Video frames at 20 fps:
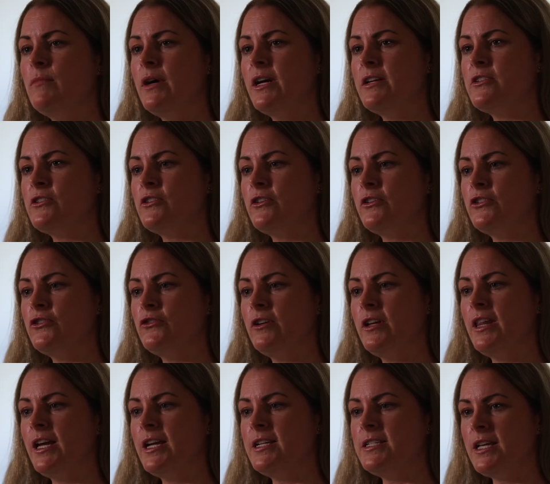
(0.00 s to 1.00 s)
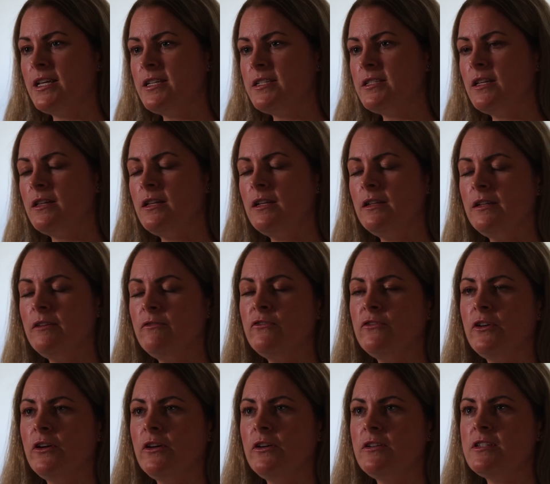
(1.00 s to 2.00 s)
my surgery, they tested the
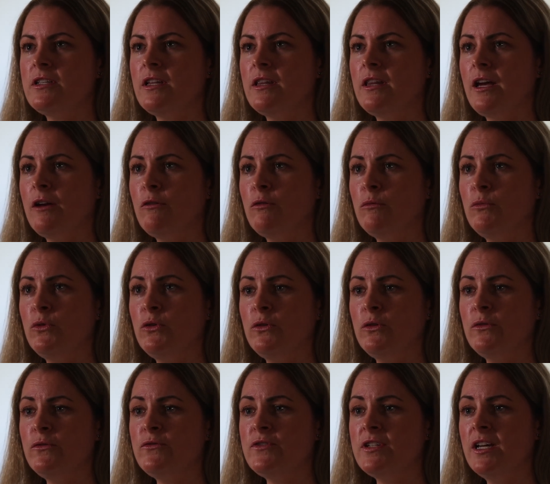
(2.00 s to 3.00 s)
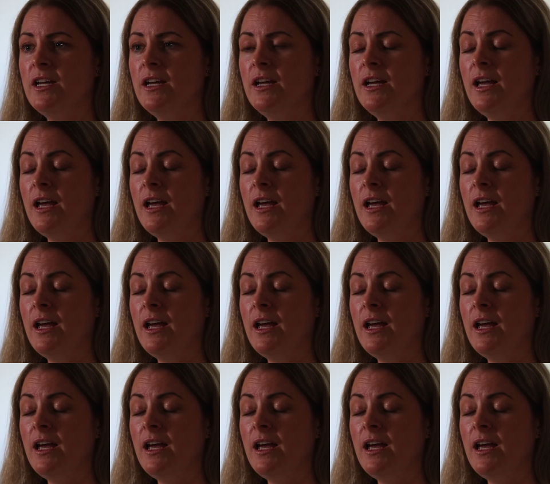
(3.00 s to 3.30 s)
lymph nodes that they removed,